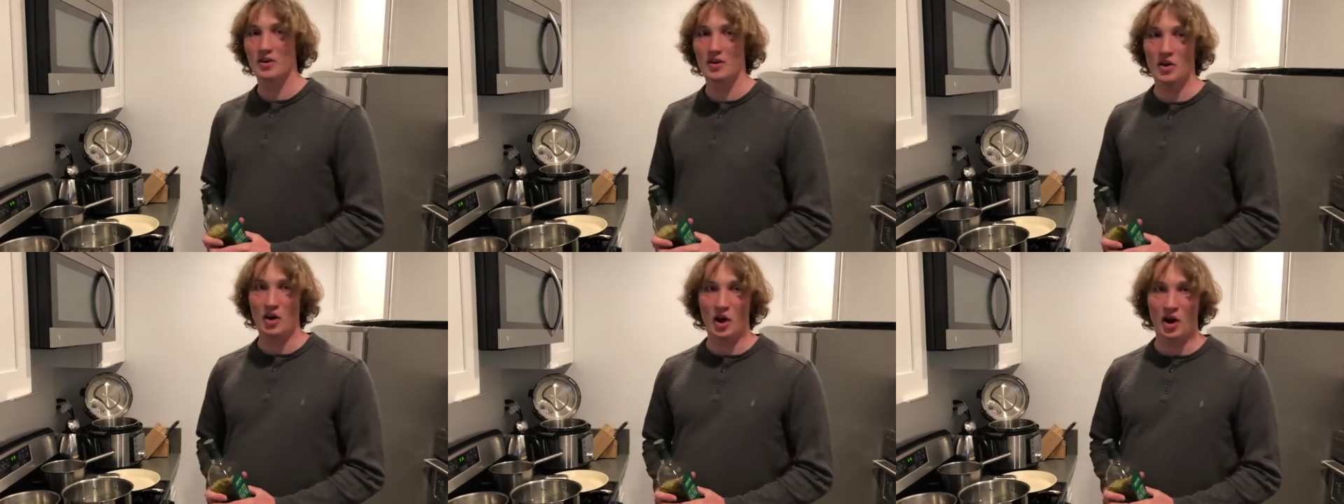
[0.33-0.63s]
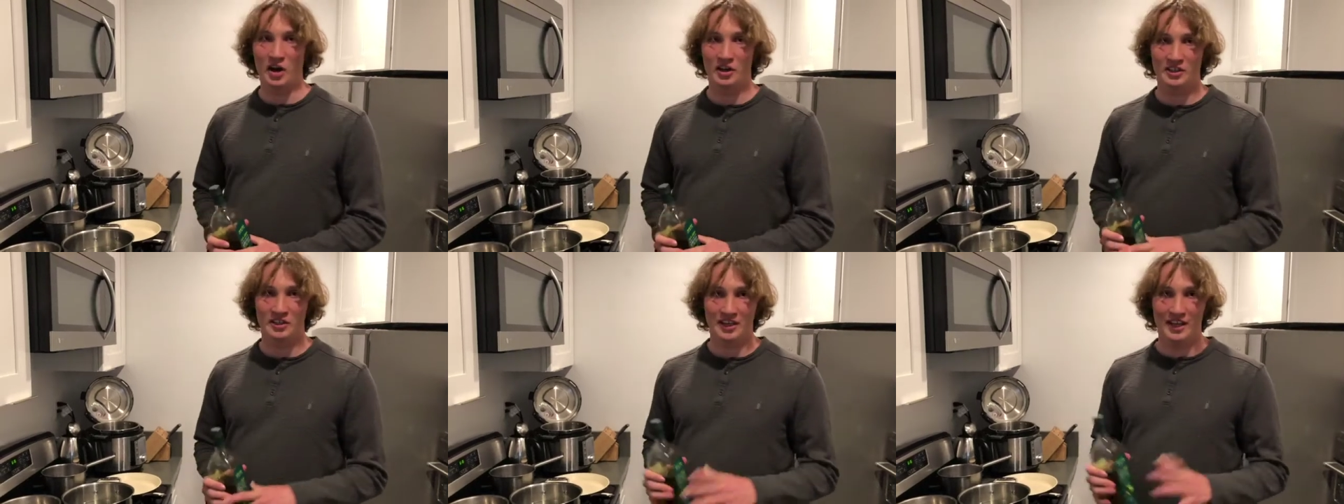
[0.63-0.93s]

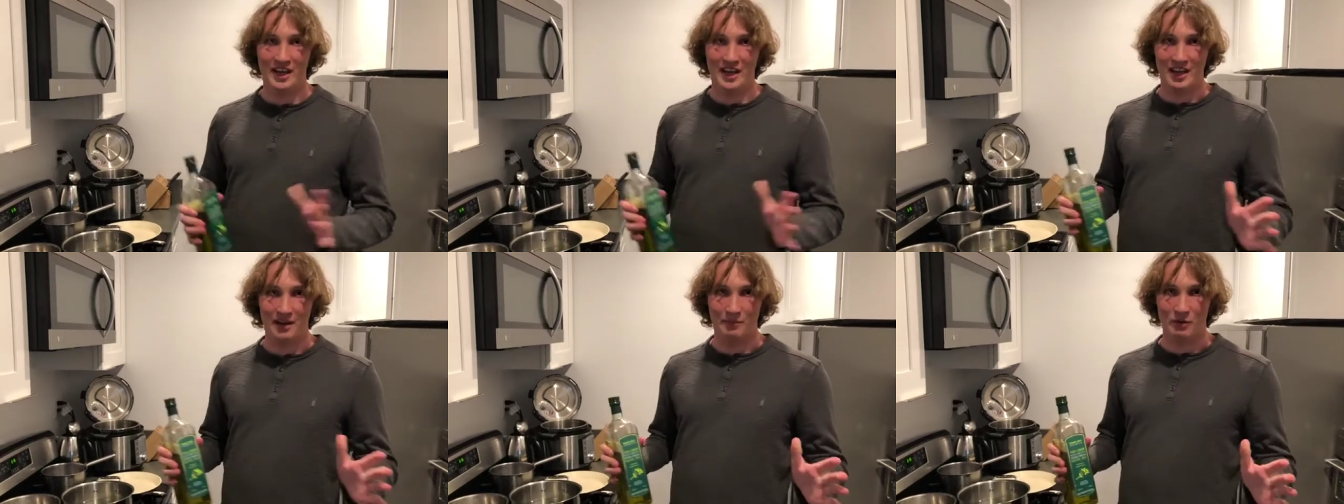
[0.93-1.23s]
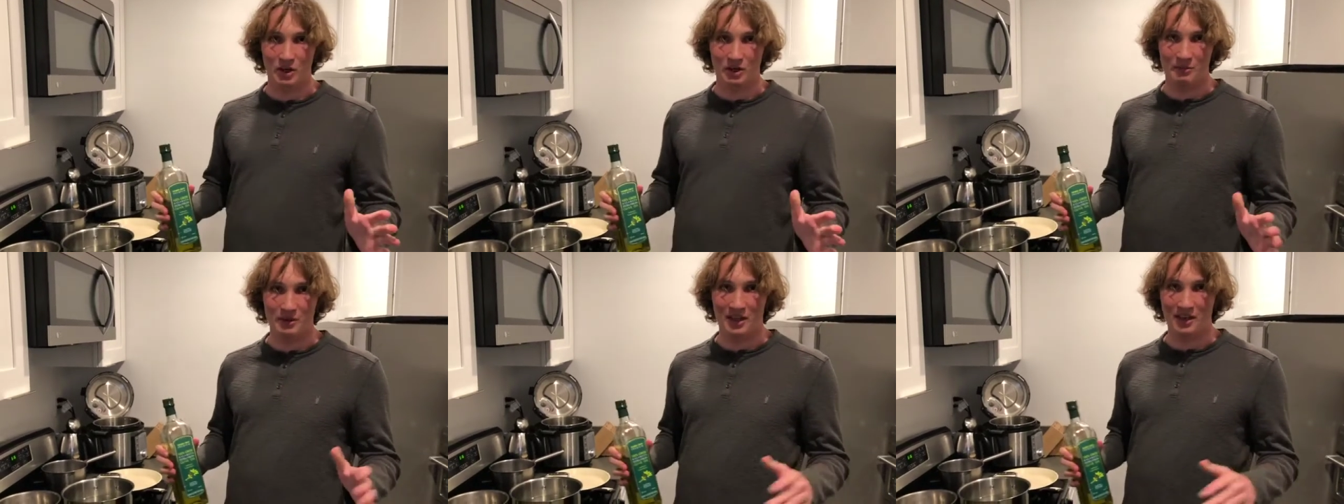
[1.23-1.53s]
Alright, today I'm
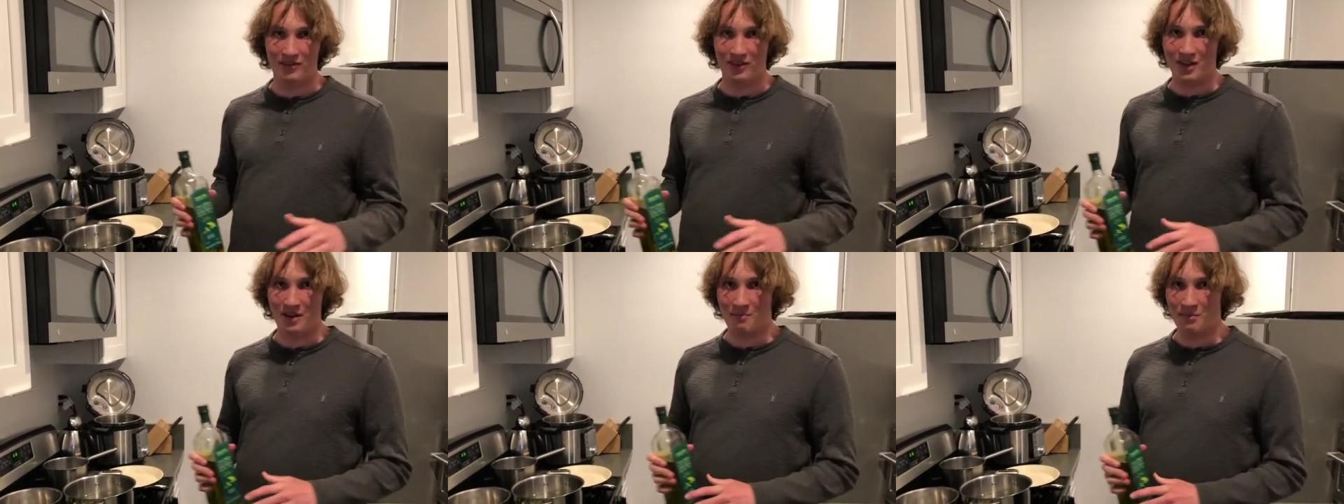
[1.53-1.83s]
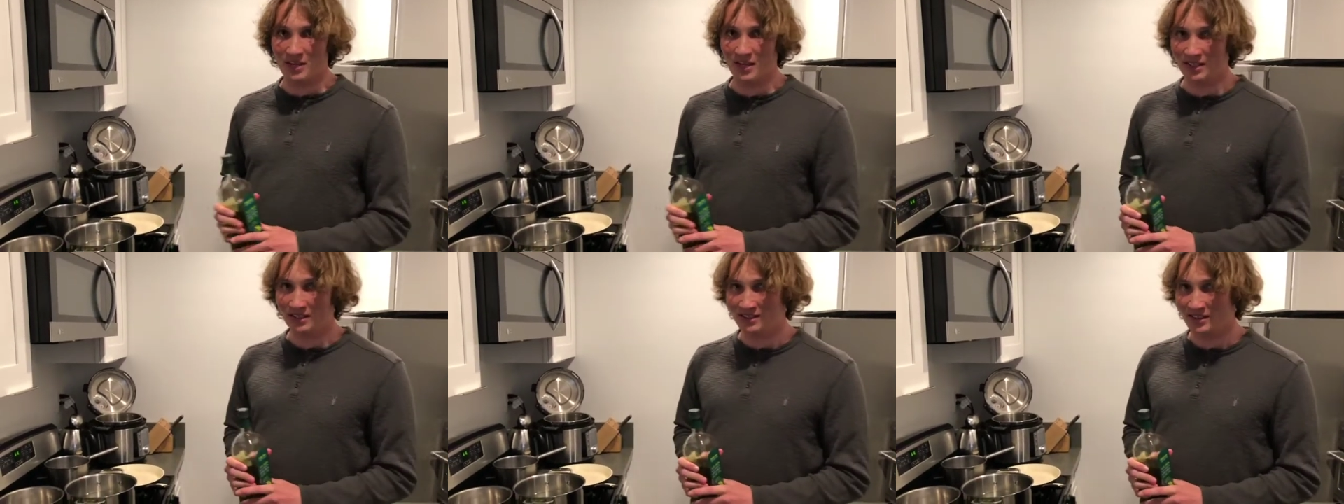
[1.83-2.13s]
going to be giving a
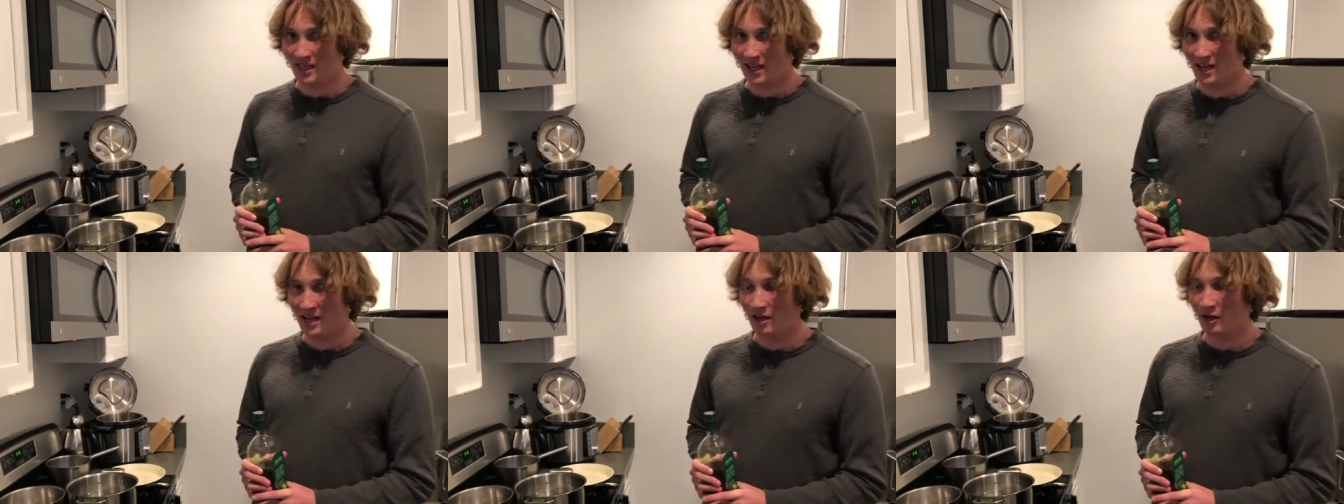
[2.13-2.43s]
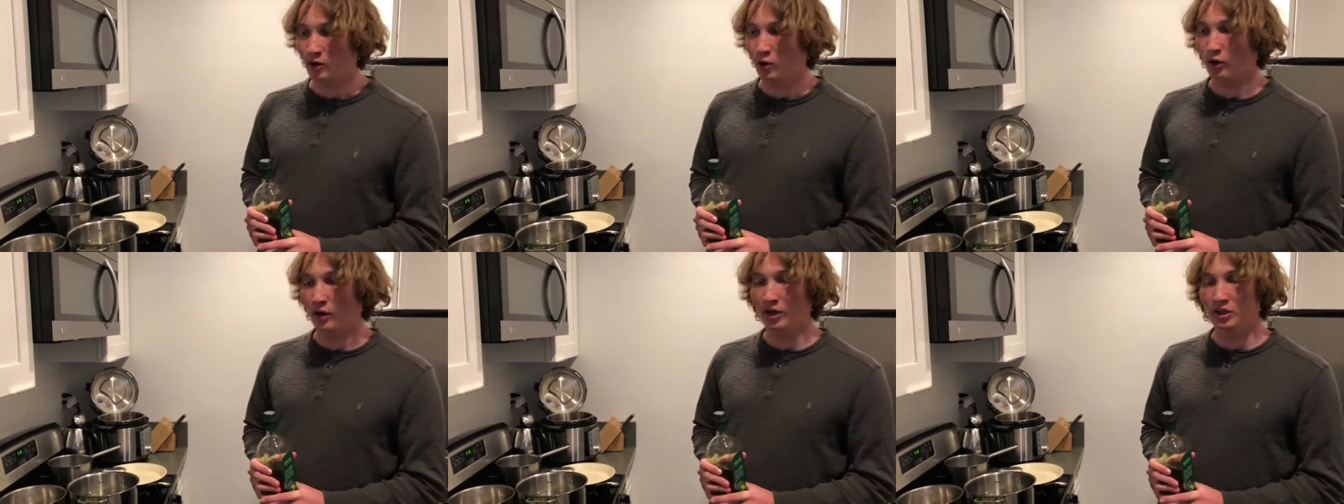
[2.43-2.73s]
PSA on
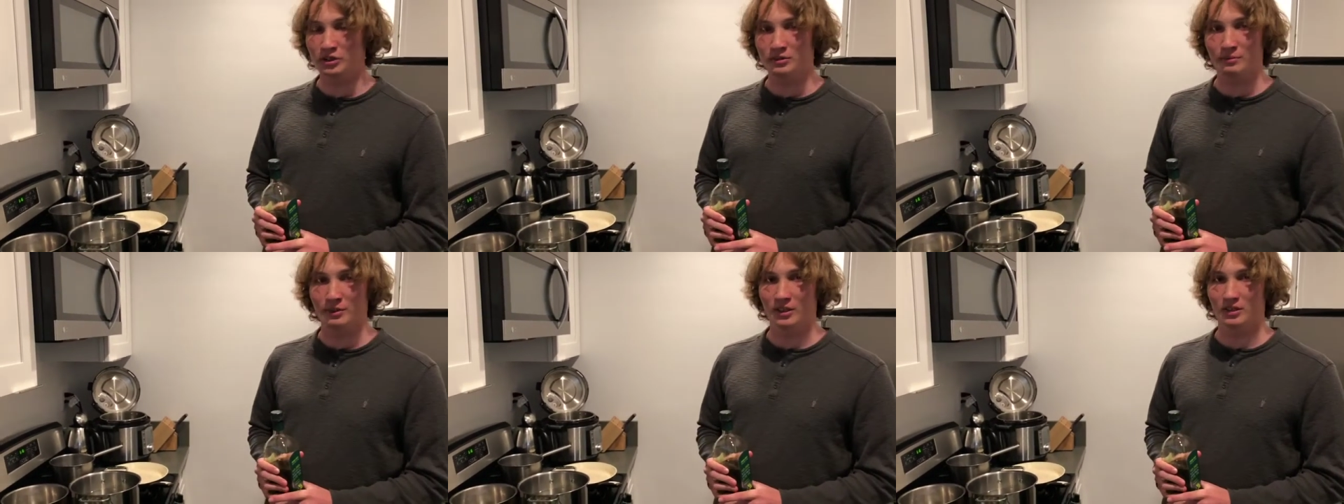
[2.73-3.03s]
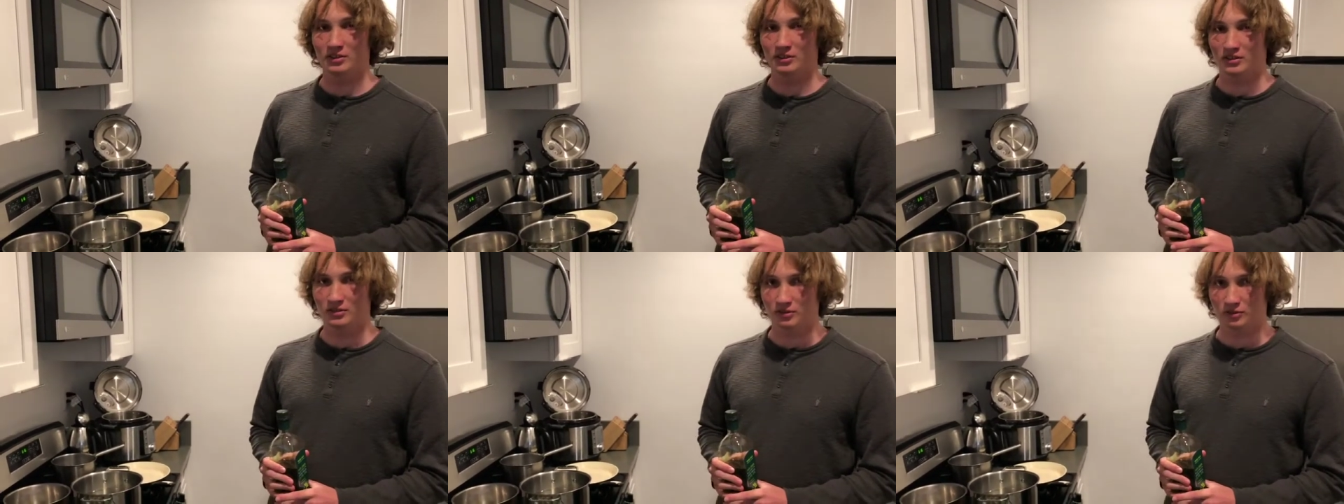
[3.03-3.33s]
oil
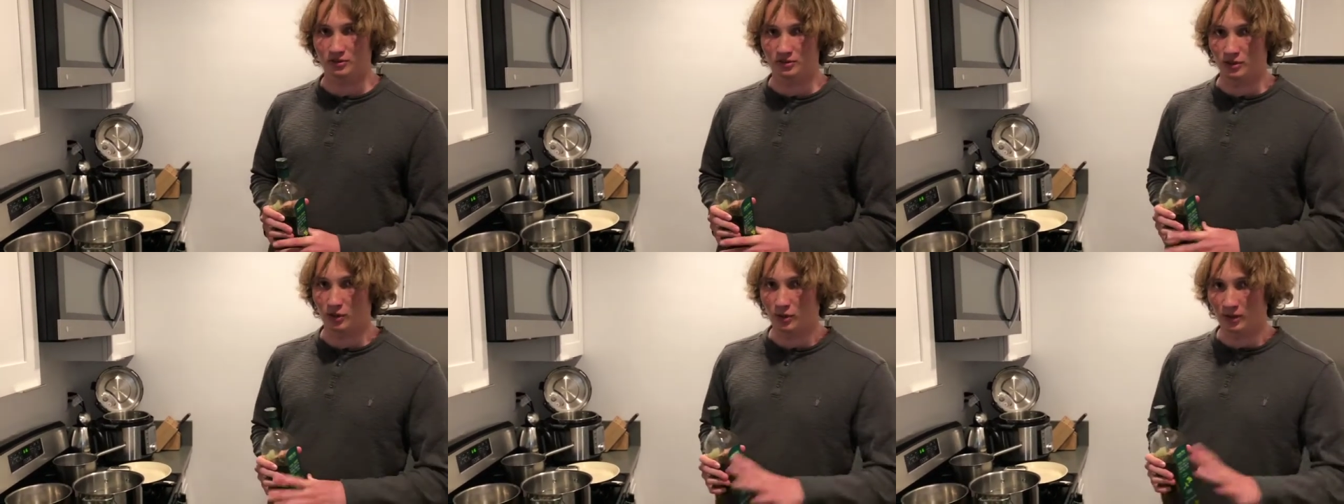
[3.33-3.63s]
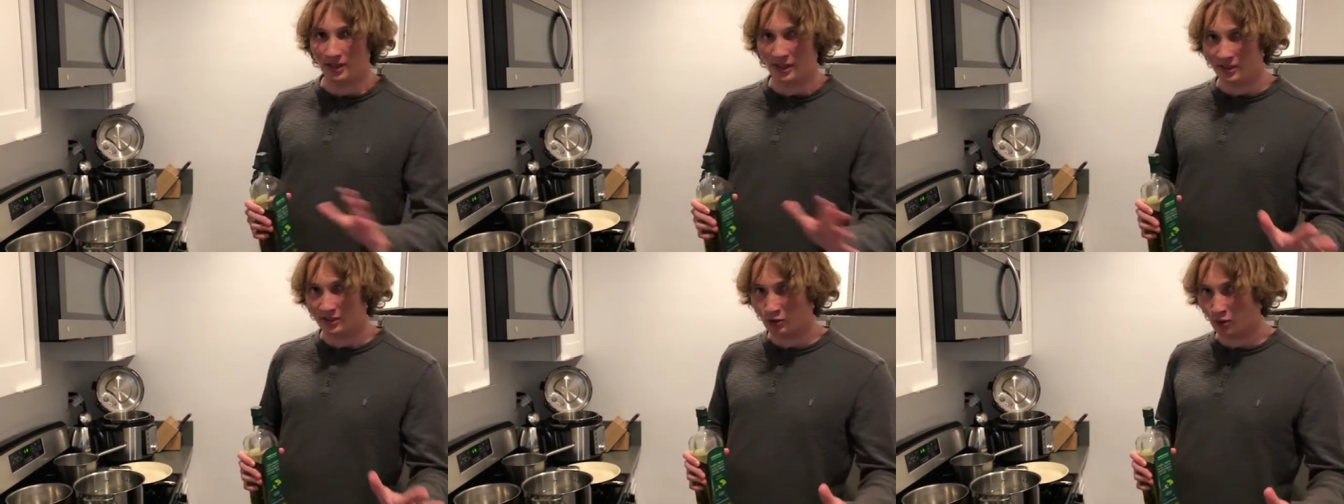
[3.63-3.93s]
spills. No one
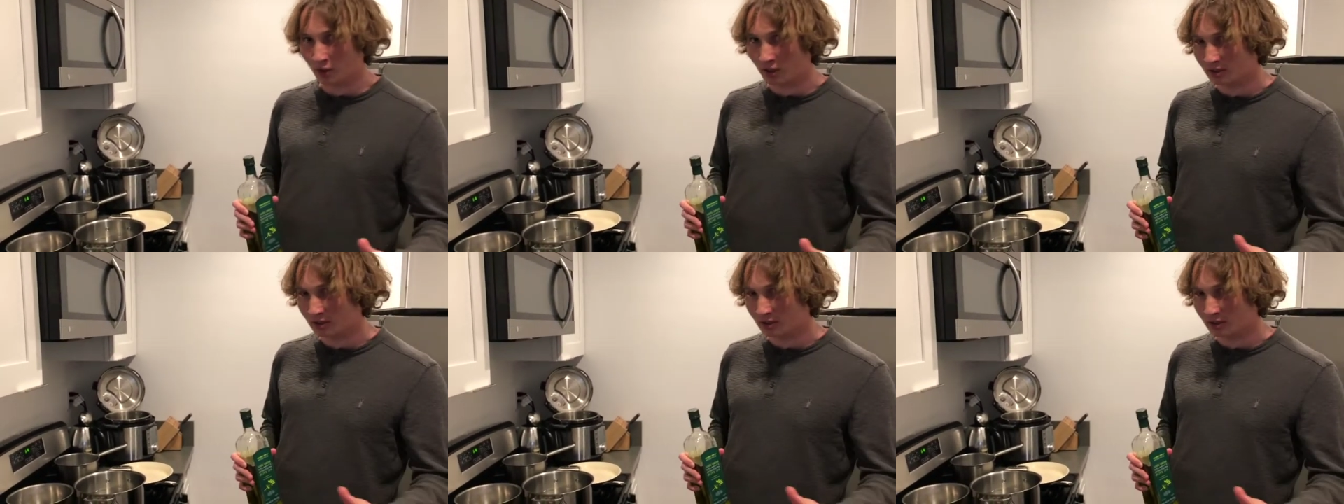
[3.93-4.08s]
likes oil